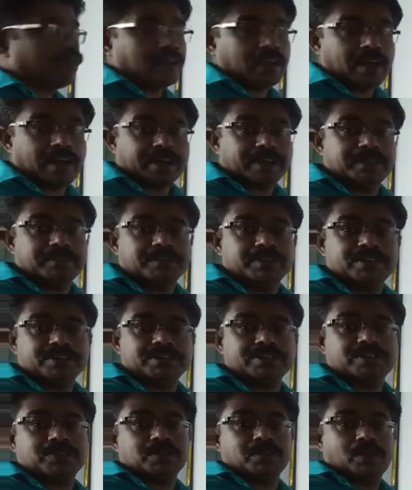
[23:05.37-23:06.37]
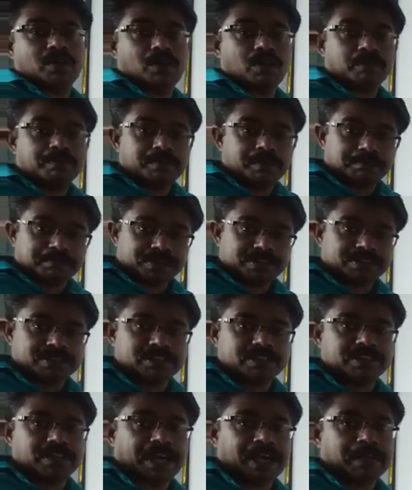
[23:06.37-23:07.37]
activities of the
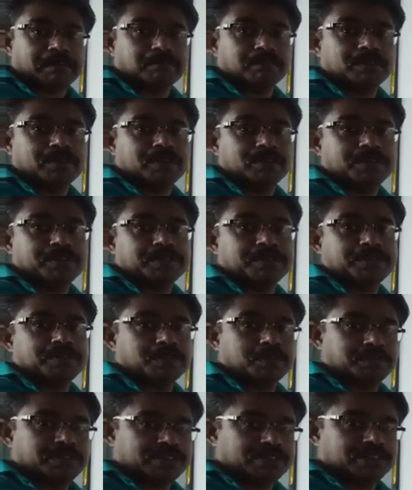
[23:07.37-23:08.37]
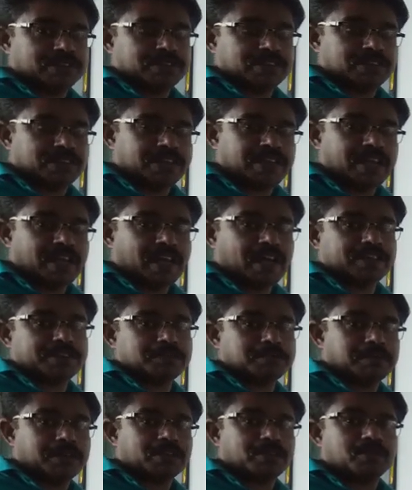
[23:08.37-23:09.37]
present time. So we said three
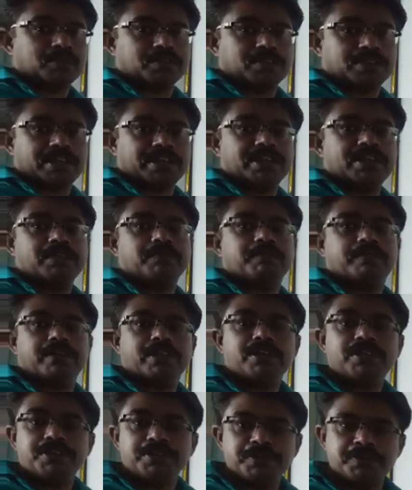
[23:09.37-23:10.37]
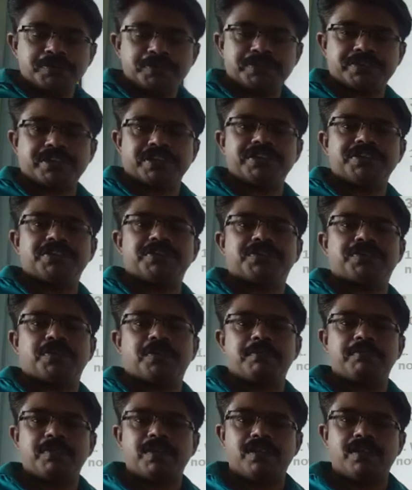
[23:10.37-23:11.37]
aspects or three different usages
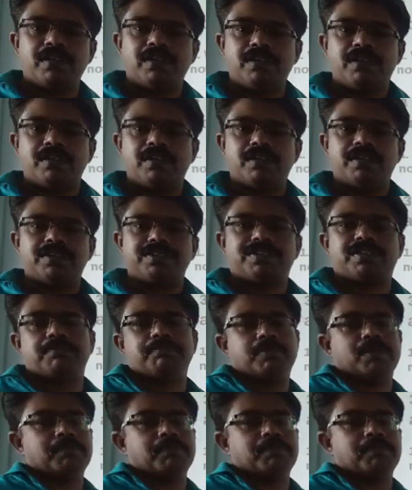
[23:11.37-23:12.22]
of simple